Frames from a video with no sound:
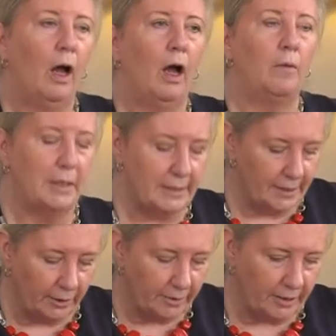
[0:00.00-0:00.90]
Amongst
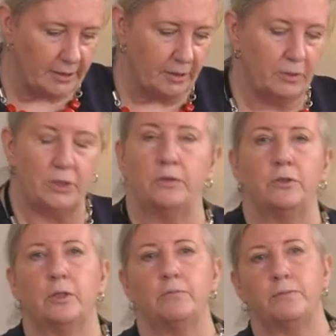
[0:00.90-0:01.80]
the other things that we do in
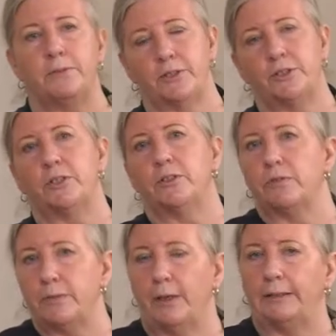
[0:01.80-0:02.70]
terms of positions of
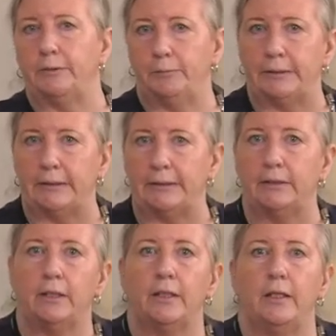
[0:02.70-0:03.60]
responsibility
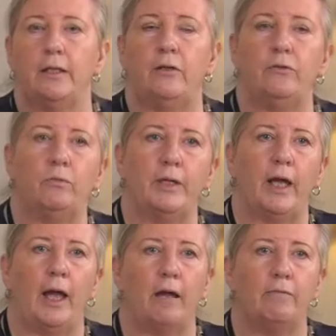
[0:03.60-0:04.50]
is we
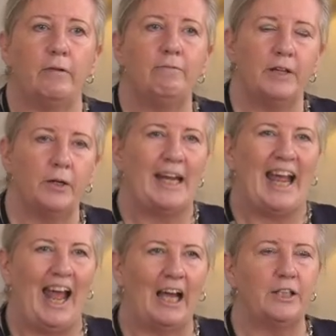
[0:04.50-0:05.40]
have a very
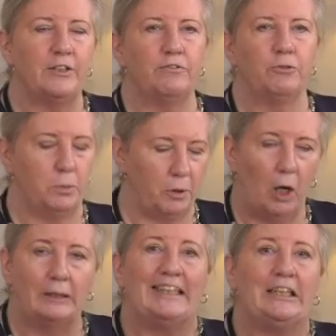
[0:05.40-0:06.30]
active group
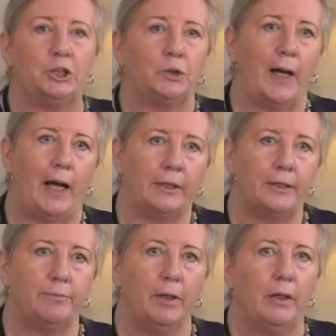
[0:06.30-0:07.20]
called Interact.